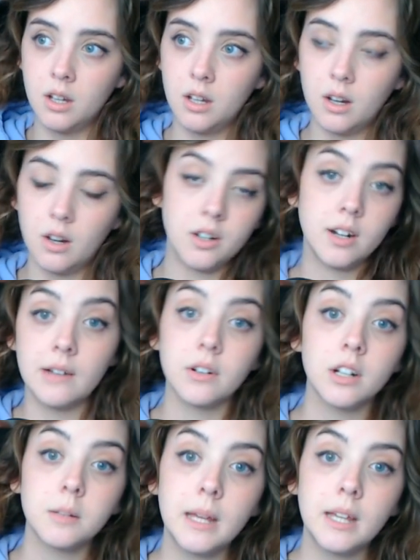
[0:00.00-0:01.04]
oh, you're never
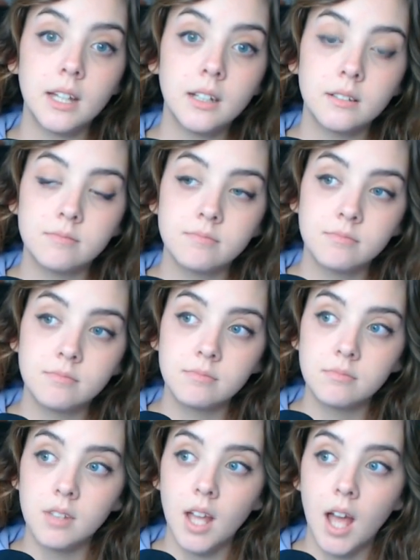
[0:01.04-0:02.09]
going to make it,
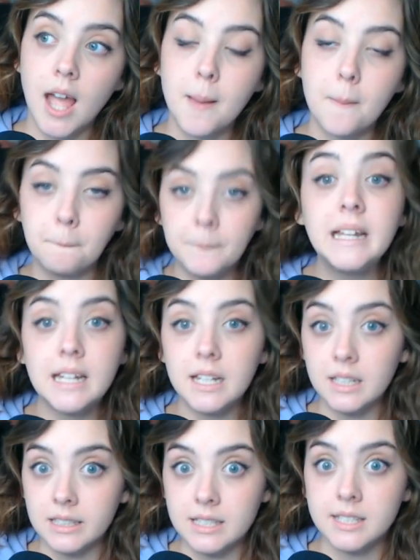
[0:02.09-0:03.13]
I
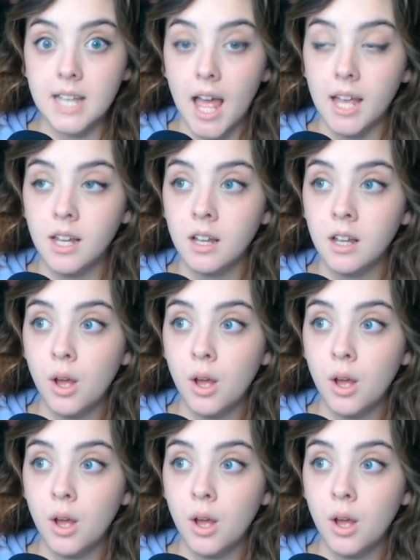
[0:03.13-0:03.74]
immediately say,